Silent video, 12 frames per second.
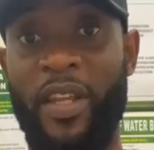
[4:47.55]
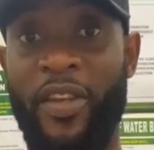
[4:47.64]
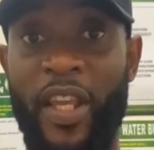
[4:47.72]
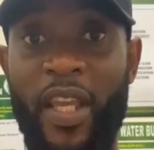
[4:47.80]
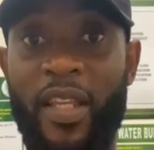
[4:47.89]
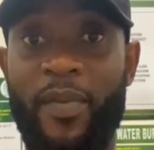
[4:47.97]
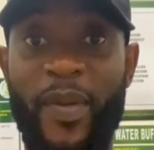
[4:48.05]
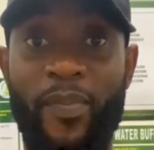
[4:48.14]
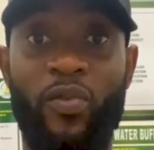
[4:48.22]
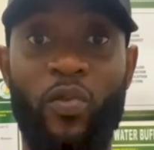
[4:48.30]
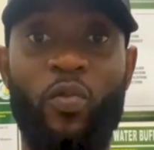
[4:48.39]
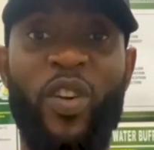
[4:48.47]
These
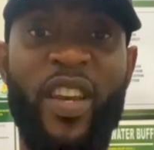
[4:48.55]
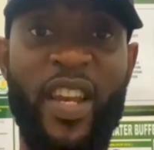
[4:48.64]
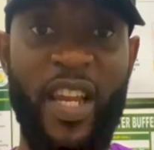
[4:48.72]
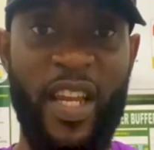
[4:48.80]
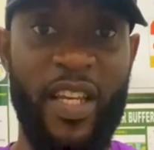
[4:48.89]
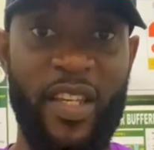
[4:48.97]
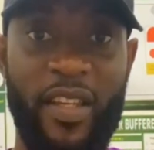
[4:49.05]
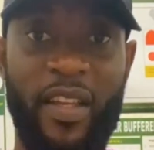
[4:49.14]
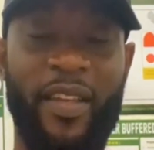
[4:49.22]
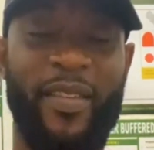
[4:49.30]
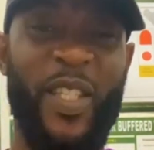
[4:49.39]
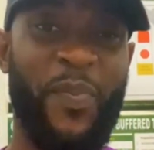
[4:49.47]
people will need
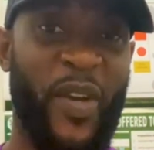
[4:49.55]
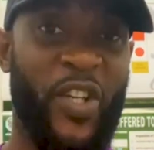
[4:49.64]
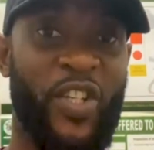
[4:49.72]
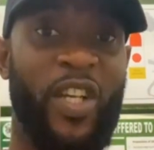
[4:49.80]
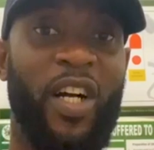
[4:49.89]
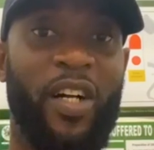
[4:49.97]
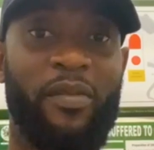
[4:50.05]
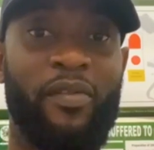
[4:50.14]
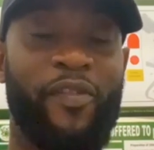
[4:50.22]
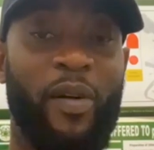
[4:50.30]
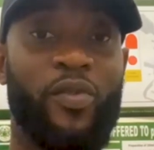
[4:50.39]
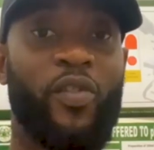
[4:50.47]
special
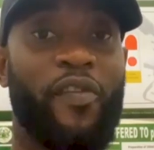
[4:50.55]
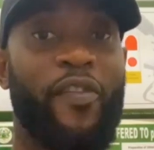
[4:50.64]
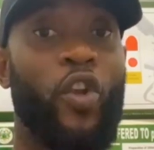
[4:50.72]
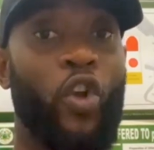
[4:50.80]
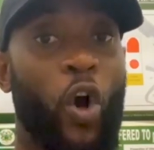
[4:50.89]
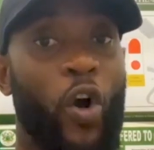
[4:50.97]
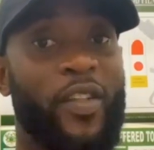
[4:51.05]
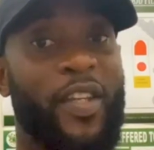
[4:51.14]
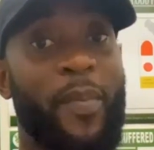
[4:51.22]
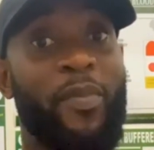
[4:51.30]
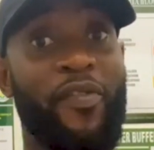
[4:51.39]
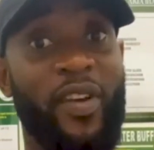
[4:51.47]
forms of
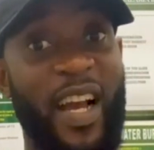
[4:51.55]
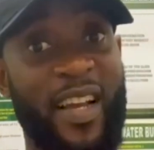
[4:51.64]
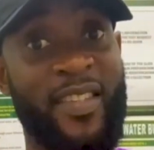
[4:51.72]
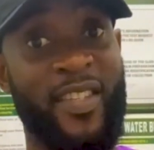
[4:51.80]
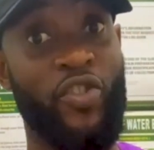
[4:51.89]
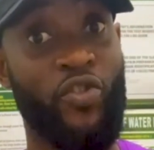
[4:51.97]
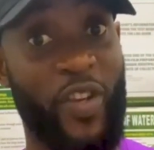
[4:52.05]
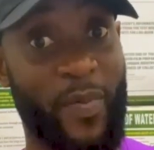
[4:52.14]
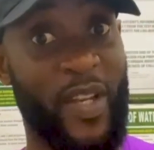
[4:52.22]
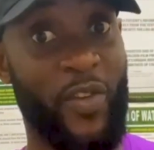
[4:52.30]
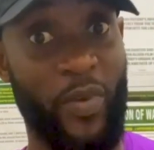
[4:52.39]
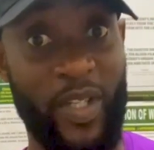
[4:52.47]
long-term prophylaxis and
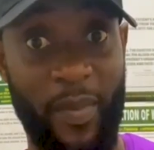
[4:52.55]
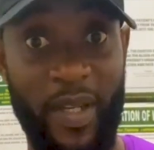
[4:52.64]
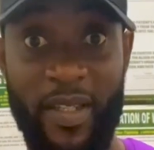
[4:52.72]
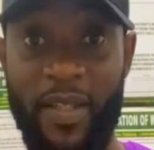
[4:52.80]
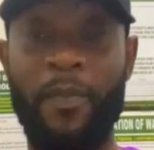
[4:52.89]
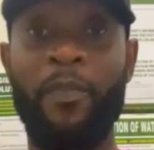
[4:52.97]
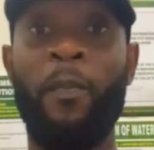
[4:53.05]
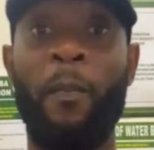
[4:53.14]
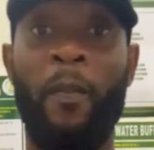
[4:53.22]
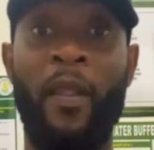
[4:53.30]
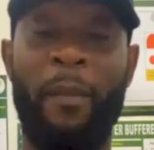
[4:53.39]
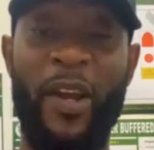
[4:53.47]
treatment regimen.
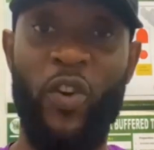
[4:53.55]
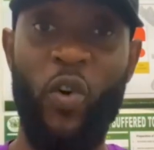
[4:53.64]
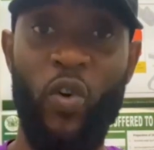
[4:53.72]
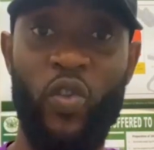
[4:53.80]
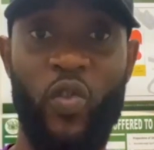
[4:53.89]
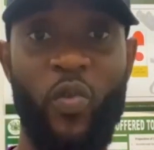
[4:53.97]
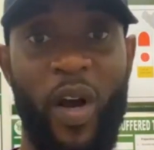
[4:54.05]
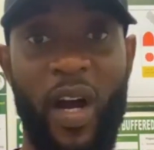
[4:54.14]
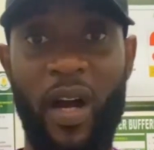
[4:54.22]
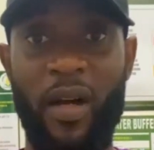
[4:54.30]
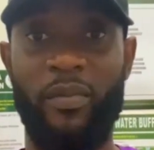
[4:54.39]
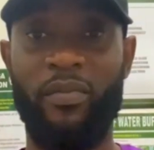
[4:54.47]
But those who
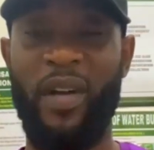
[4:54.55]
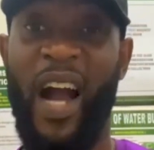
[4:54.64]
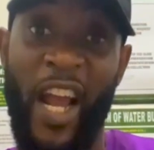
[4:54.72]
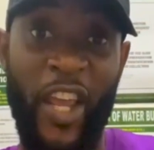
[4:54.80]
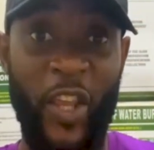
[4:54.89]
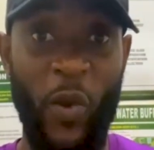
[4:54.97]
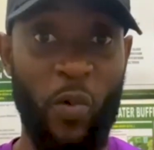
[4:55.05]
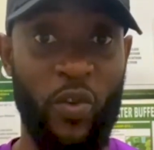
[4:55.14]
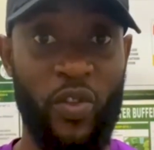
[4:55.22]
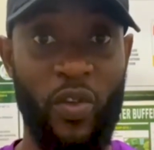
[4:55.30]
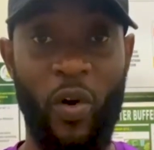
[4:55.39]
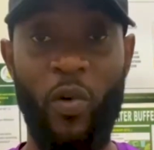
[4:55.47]
are
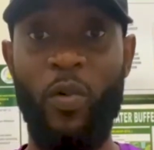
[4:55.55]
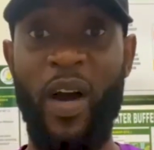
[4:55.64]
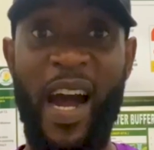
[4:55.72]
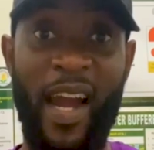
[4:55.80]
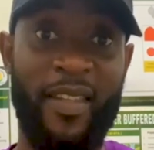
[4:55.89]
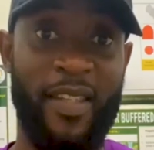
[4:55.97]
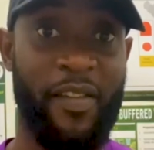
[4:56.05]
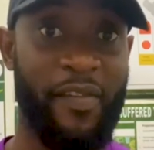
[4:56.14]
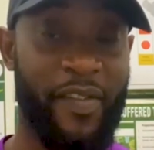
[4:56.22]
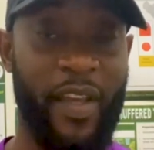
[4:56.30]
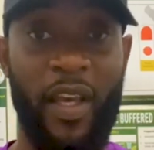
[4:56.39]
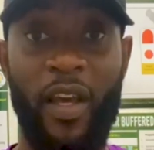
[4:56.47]
acute or who are
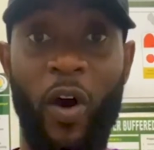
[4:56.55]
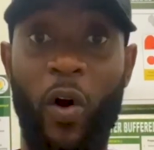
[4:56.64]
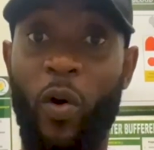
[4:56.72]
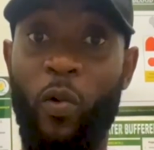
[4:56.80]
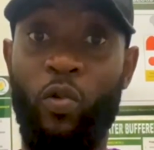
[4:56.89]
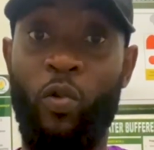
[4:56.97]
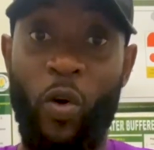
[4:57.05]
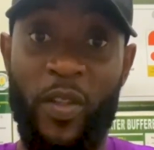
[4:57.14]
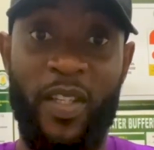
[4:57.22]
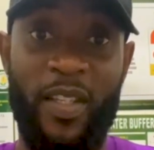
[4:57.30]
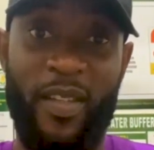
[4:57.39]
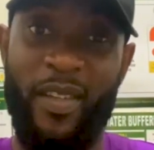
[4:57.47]
active or who
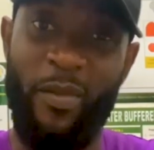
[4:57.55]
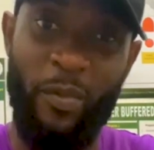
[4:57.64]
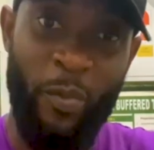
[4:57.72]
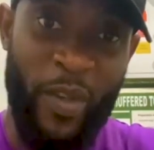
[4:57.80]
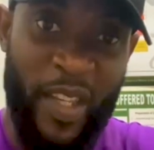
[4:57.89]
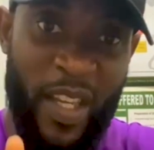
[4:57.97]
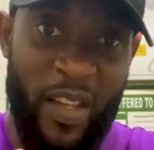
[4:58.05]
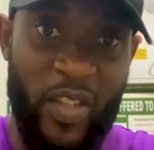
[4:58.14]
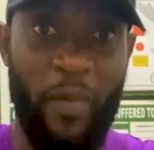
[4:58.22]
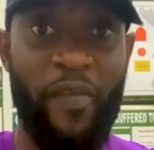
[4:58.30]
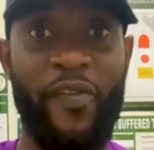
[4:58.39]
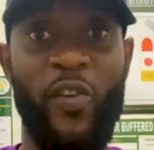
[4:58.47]
got it within
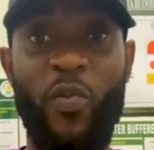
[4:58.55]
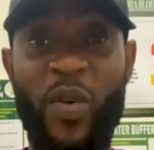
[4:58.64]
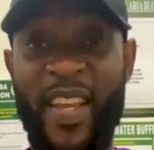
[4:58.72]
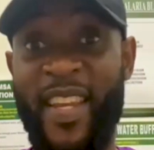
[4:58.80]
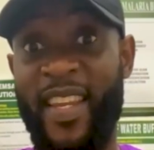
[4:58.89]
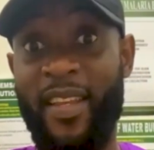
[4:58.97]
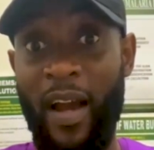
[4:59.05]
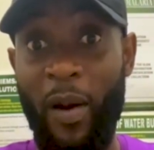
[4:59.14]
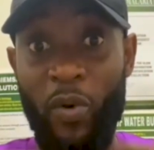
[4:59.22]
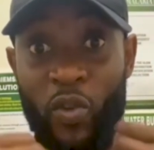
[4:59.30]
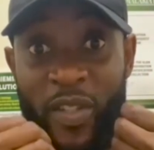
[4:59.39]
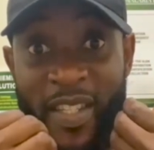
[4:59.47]
some few months and they are
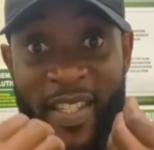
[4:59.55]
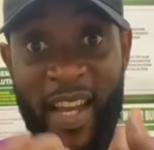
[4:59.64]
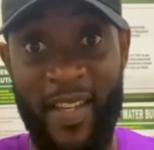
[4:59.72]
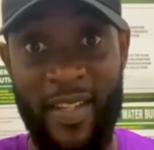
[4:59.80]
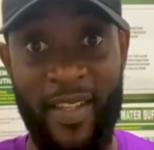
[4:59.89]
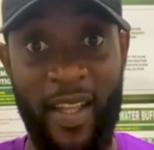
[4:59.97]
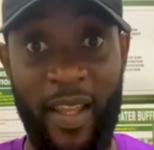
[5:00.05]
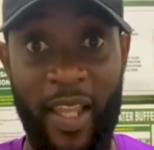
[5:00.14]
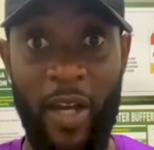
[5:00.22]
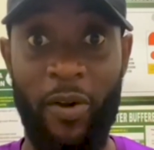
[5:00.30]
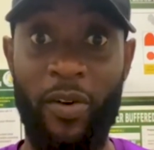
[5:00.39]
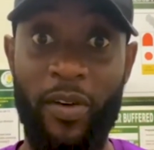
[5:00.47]
able to detect it
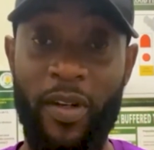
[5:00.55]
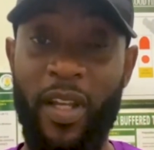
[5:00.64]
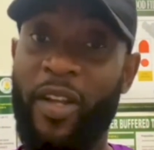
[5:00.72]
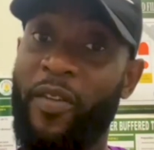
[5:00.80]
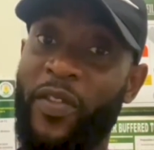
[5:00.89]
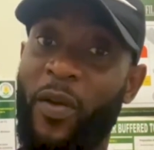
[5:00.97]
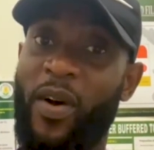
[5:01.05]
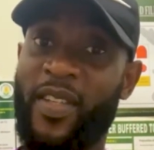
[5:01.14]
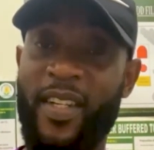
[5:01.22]
earlier on, there are